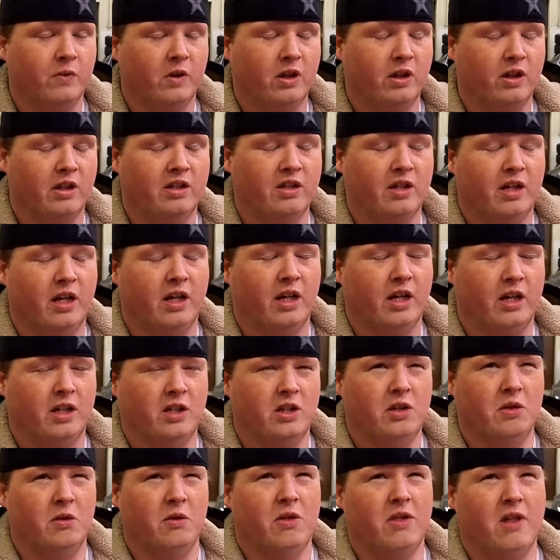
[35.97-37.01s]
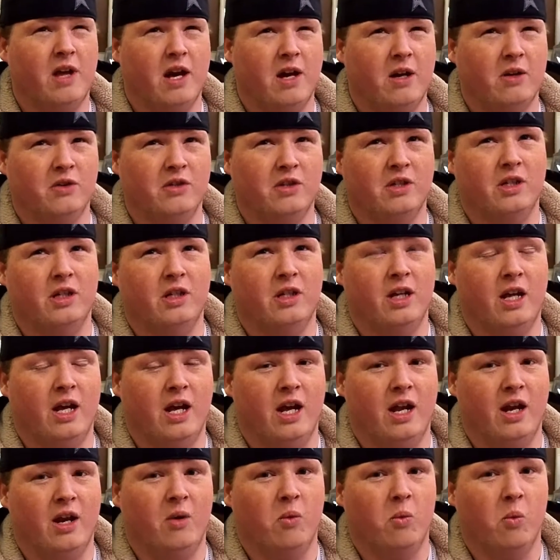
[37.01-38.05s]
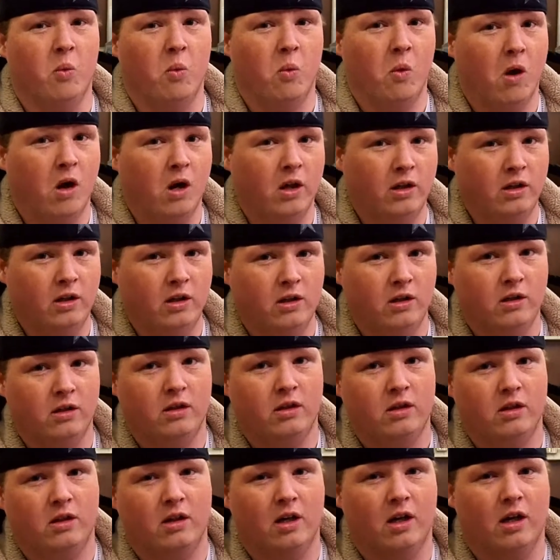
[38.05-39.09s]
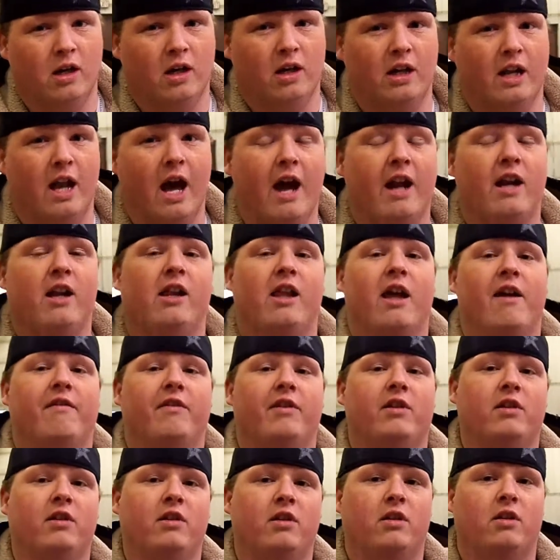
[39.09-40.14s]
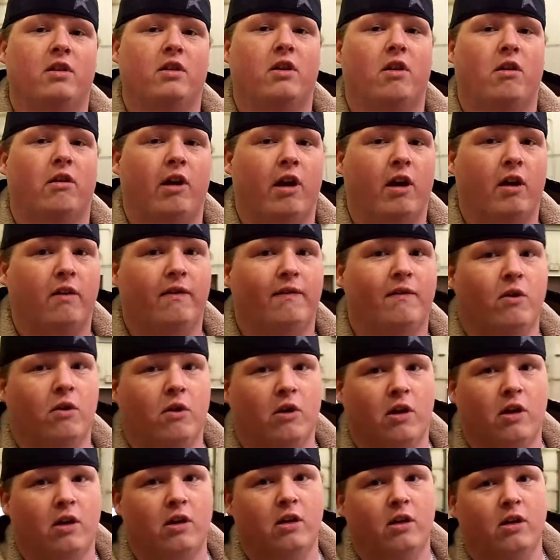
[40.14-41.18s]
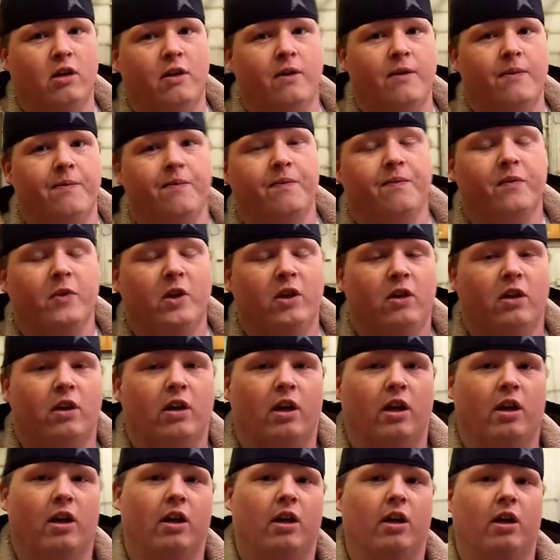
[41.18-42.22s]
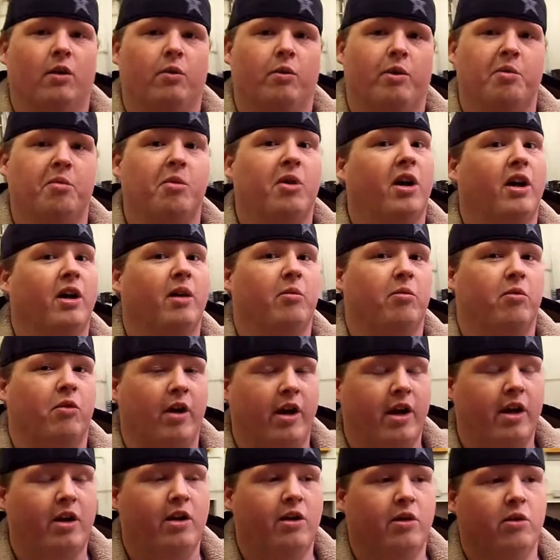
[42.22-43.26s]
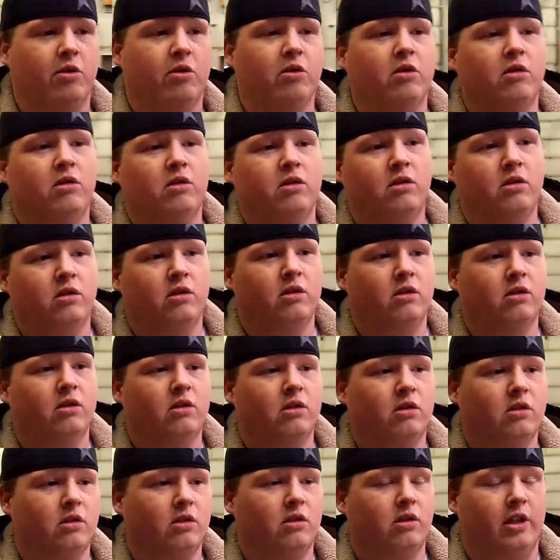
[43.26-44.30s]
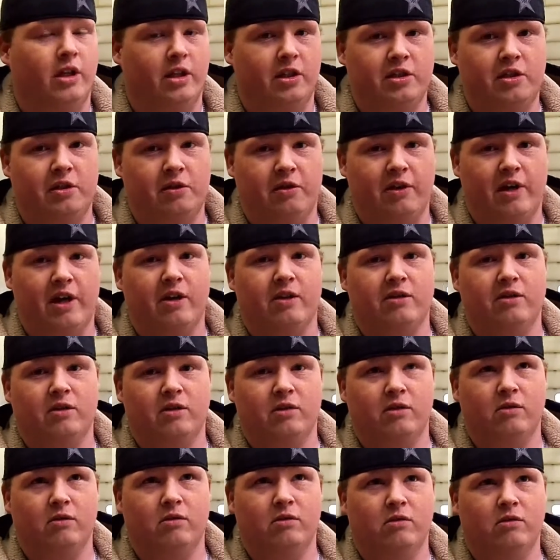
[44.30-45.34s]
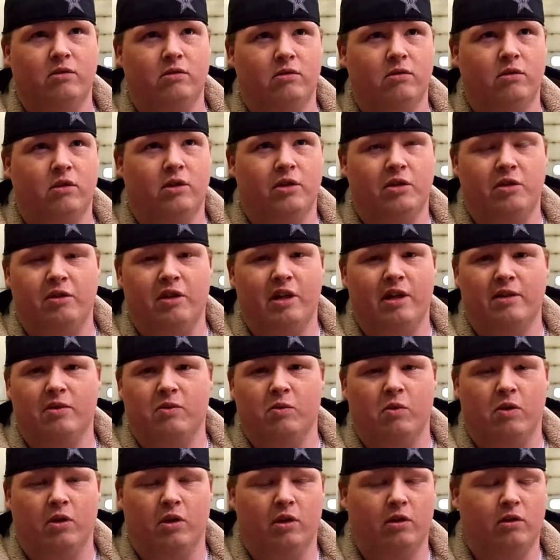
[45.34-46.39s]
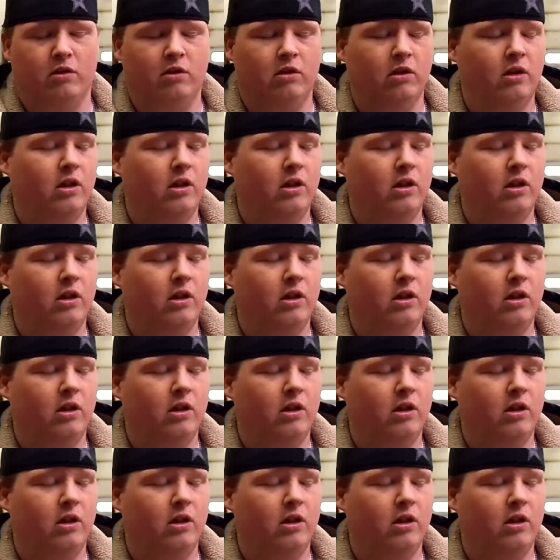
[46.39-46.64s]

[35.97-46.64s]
It's a 2001 911 Carrera 4. We bought it brand new in 2000 or 2001.